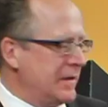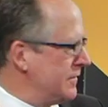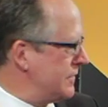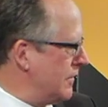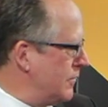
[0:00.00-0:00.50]

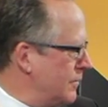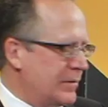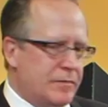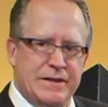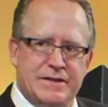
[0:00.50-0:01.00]
So
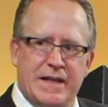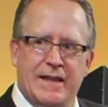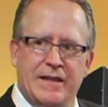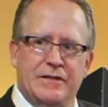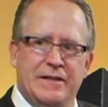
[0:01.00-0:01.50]
when we say
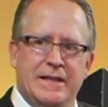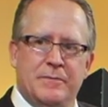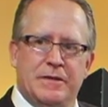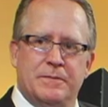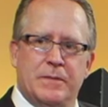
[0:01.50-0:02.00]
that you need
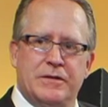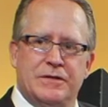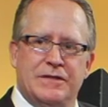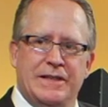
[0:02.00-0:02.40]
them as much as